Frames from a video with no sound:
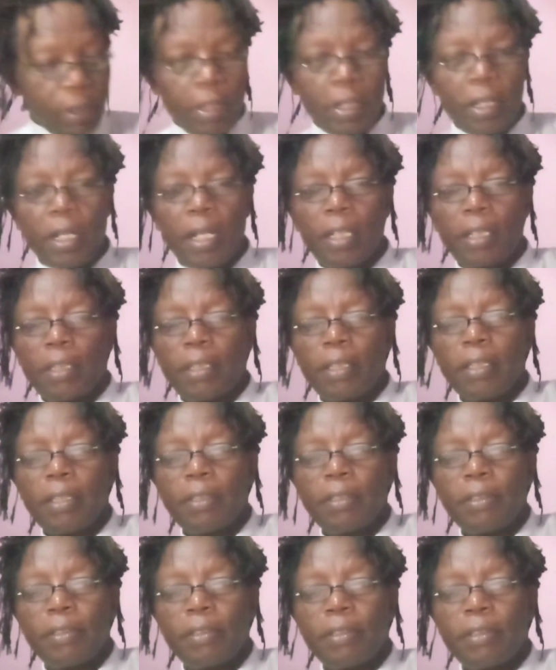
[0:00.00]
Like
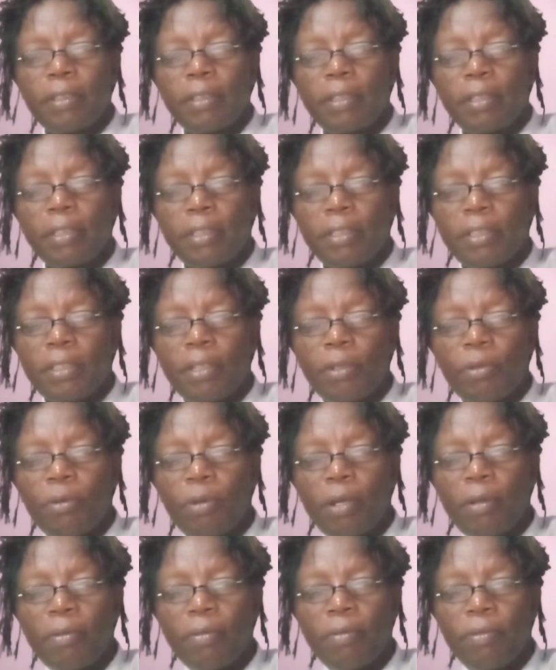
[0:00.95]
this, it's a
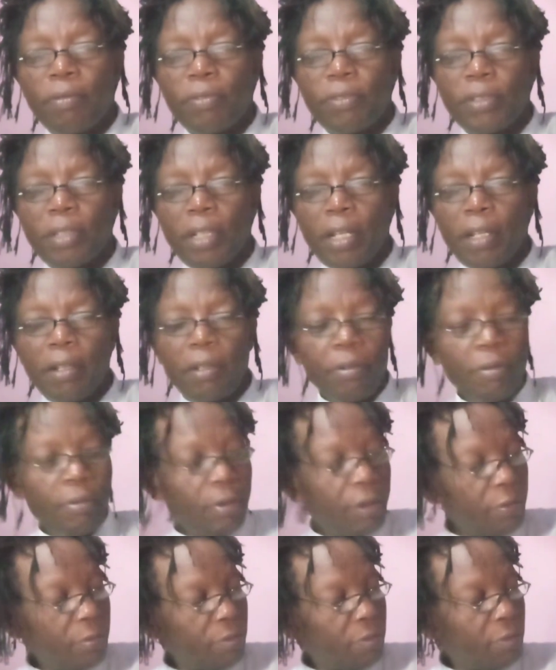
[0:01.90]
wave, sine
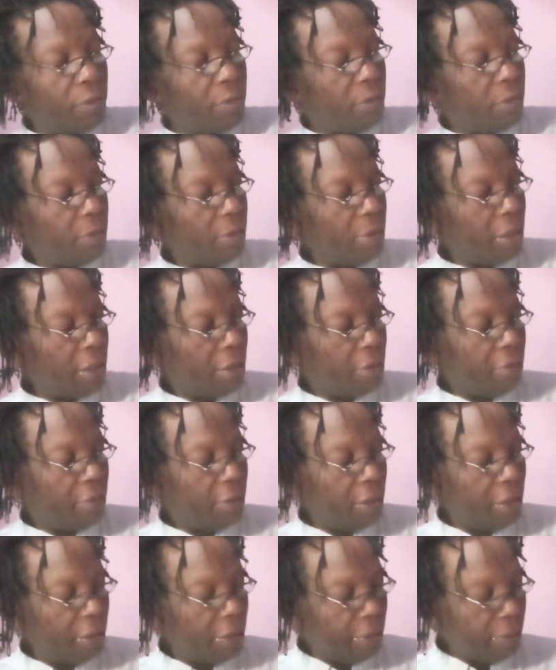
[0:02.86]
wave,
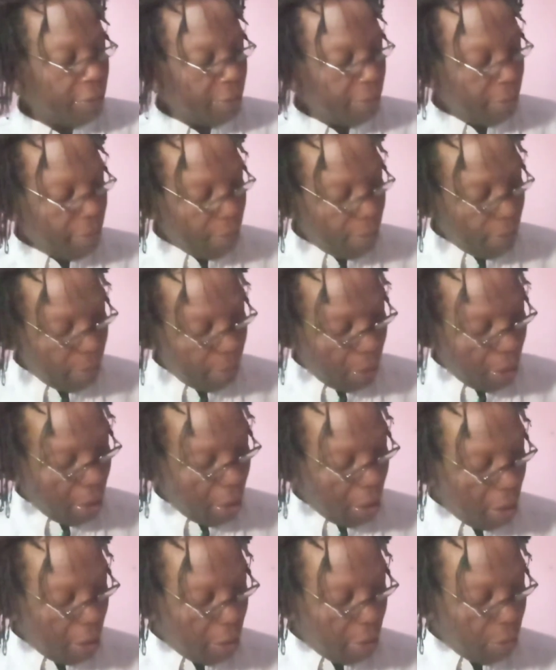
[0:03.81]
whatever.
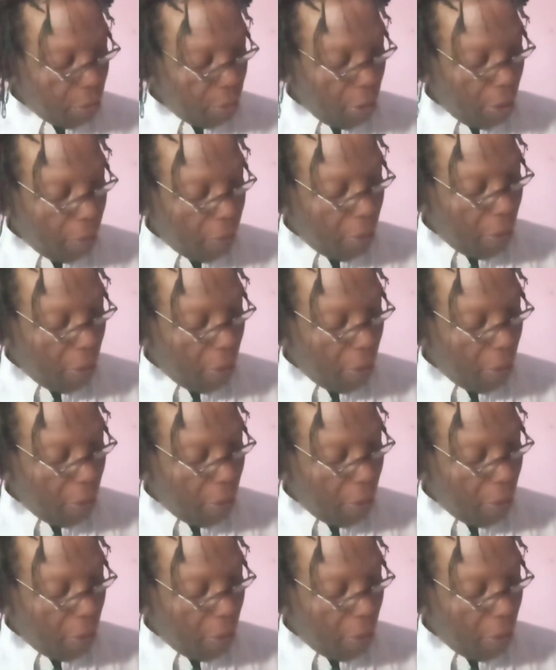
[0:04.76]
And we have